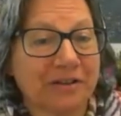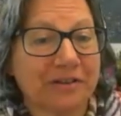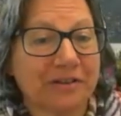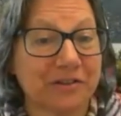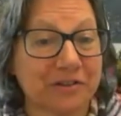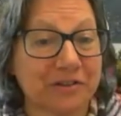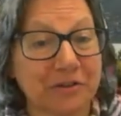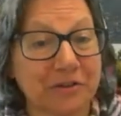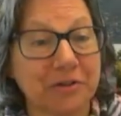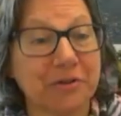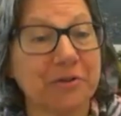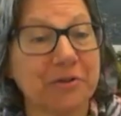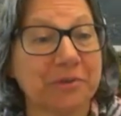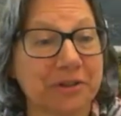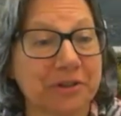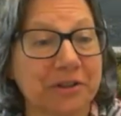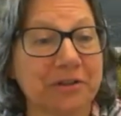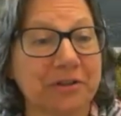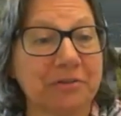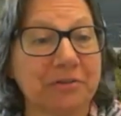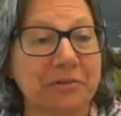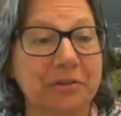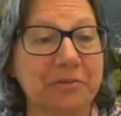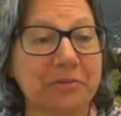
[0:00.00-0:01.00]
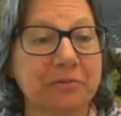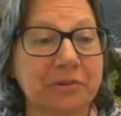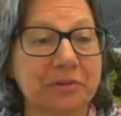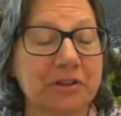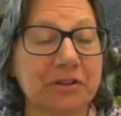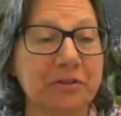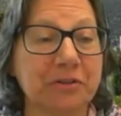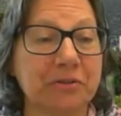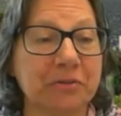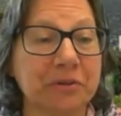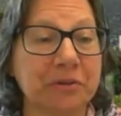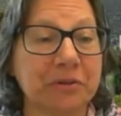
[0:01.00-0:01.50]
Zoom to
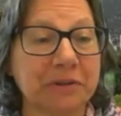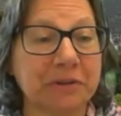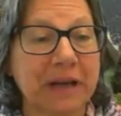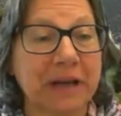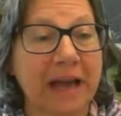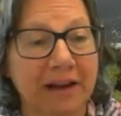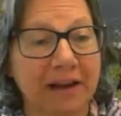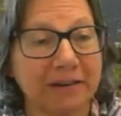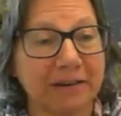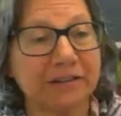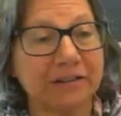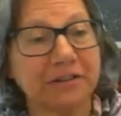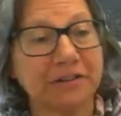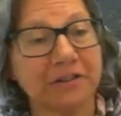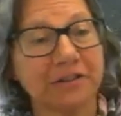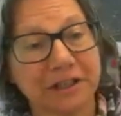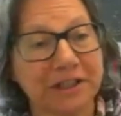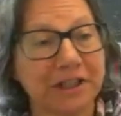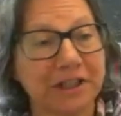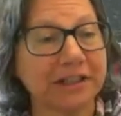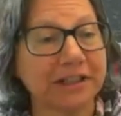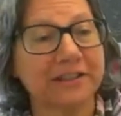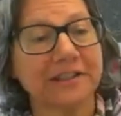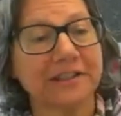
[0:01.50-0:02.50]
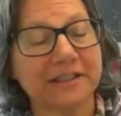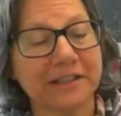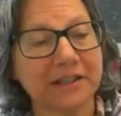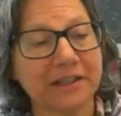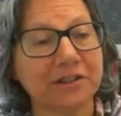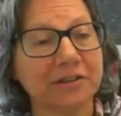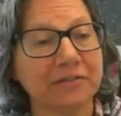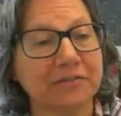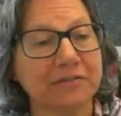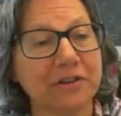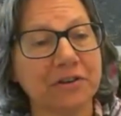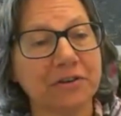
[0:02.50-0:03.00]
to to conduct this
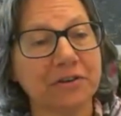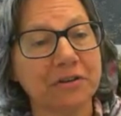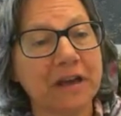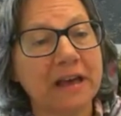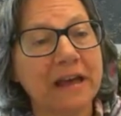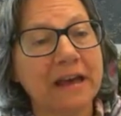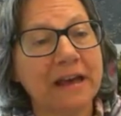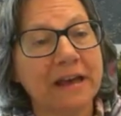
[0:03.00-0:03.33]
interview.